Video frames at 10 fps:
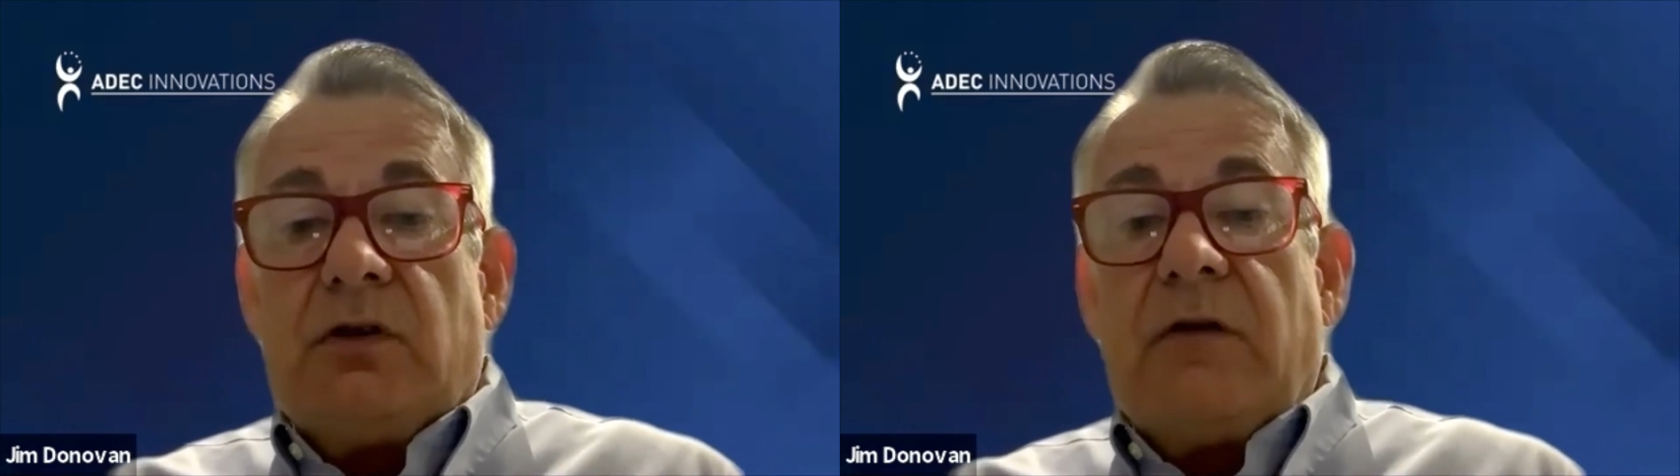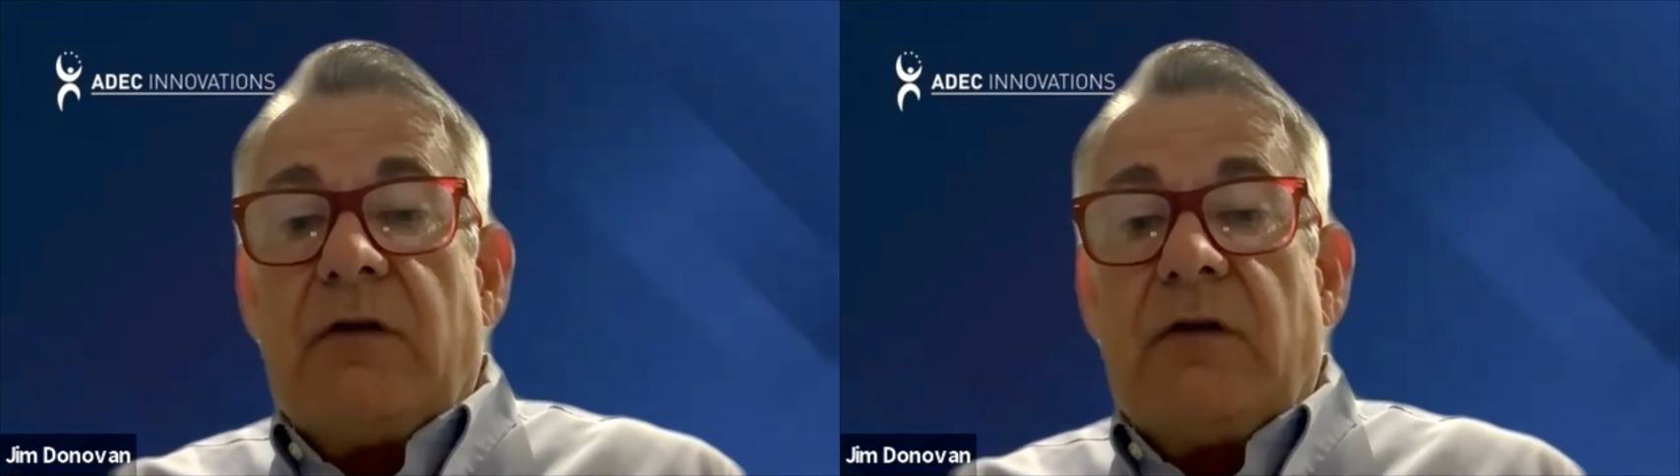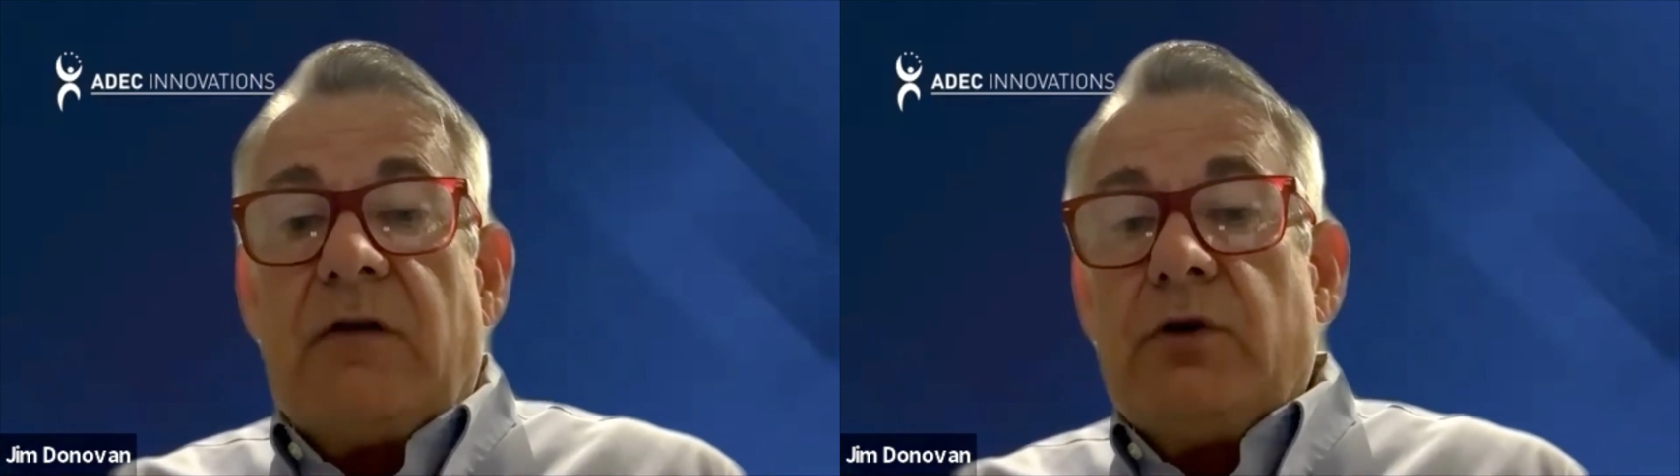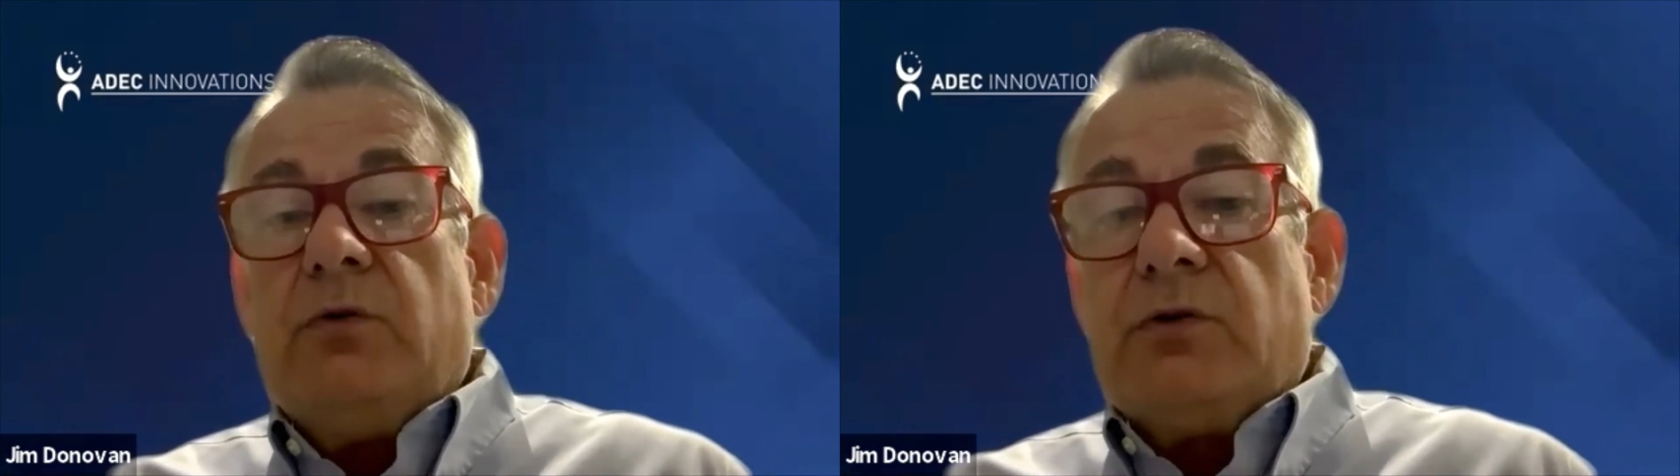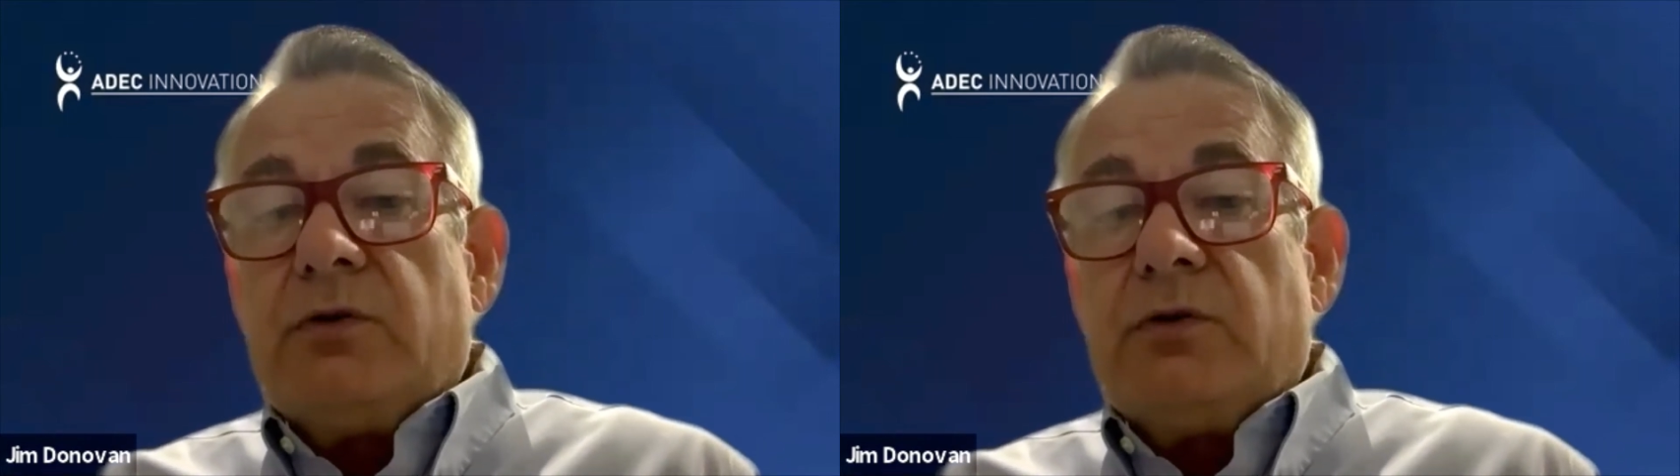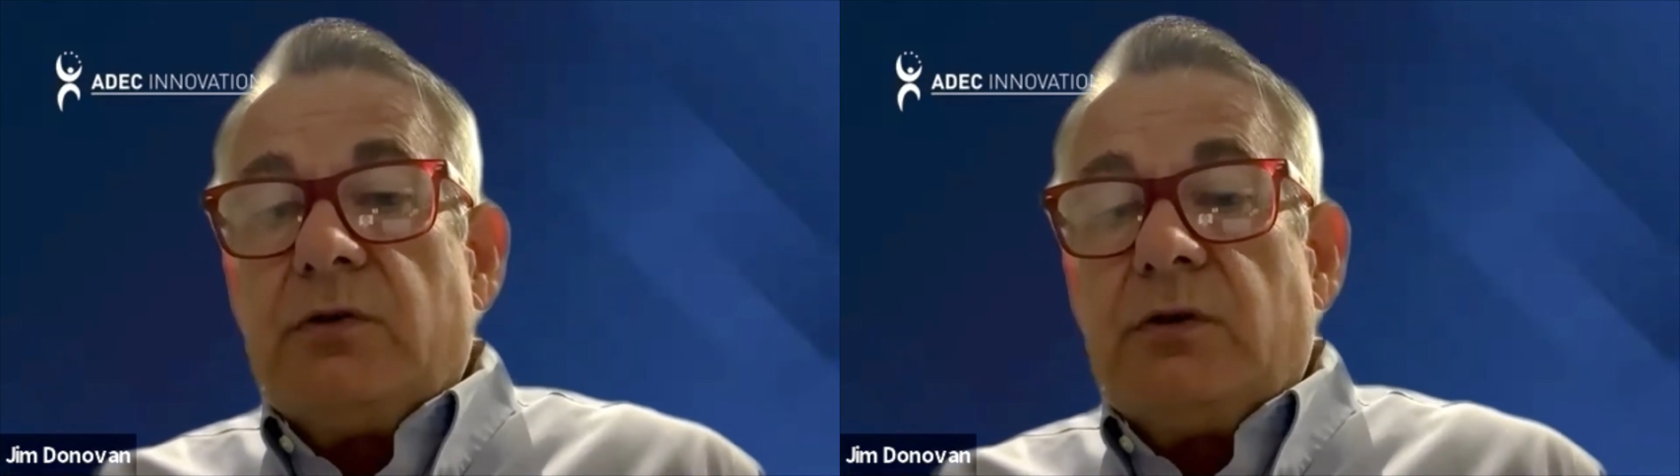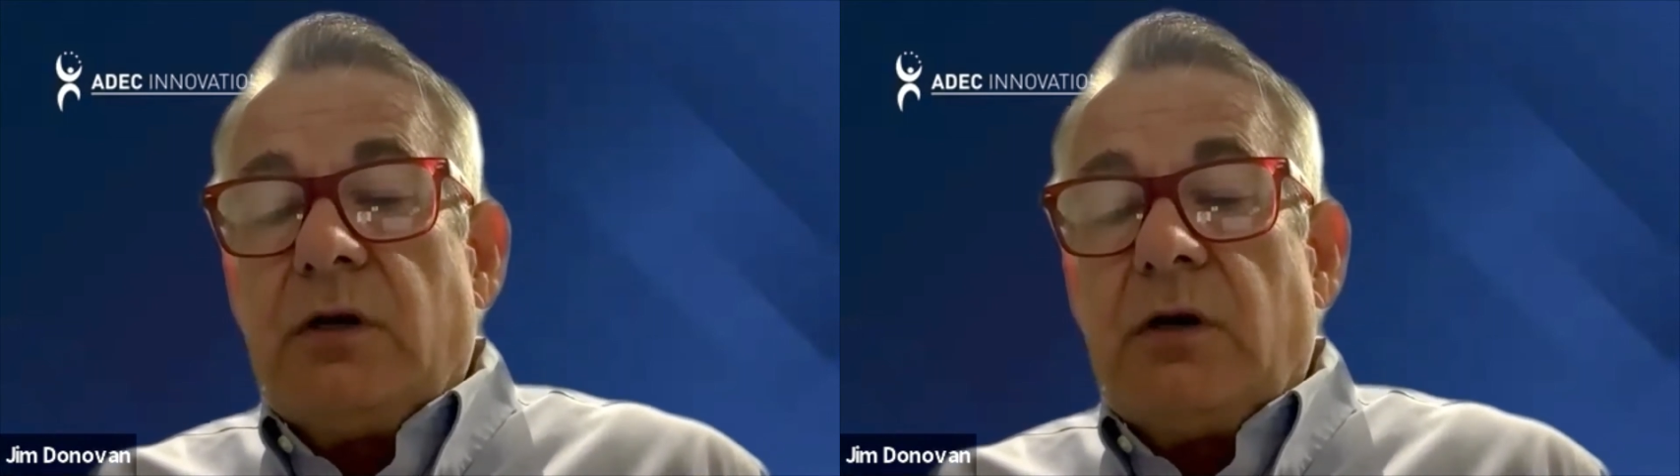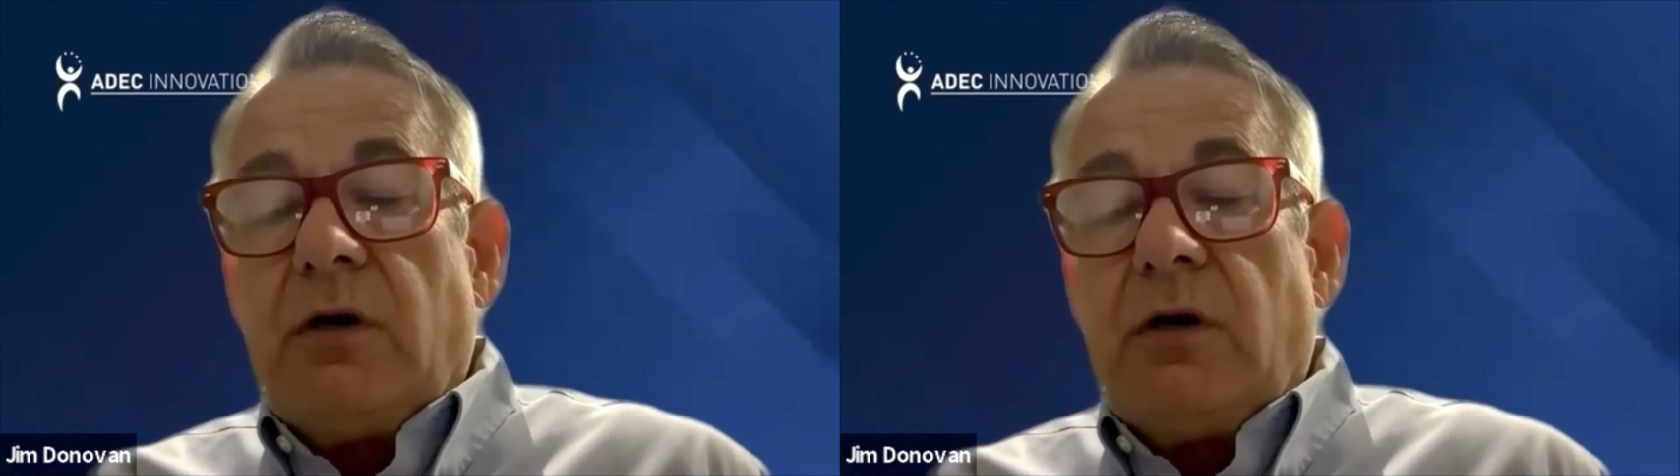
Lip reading: software users